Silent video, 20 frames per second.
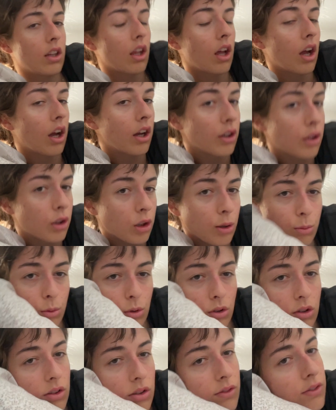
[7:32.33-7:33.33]
I
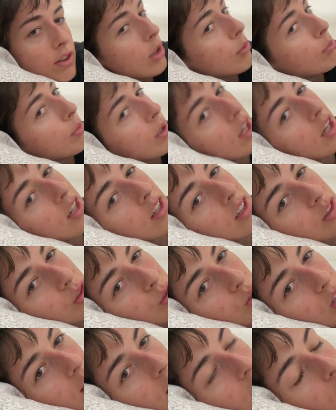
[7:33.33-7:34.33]
almost fell back into
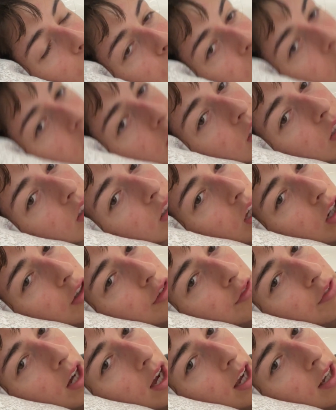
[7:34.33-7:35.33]
the habit of
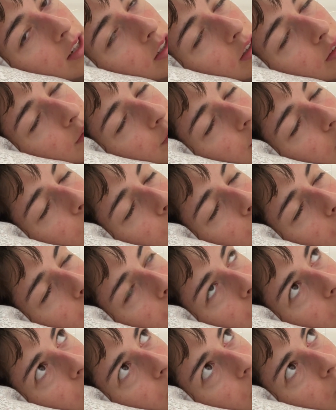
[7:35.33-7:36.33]
hiding from the
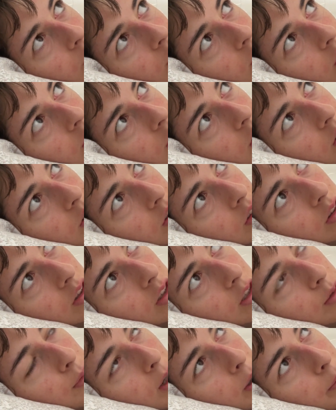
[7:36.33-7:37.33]
world
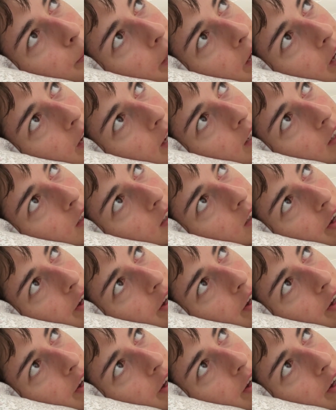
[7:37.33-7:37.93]
in my bed.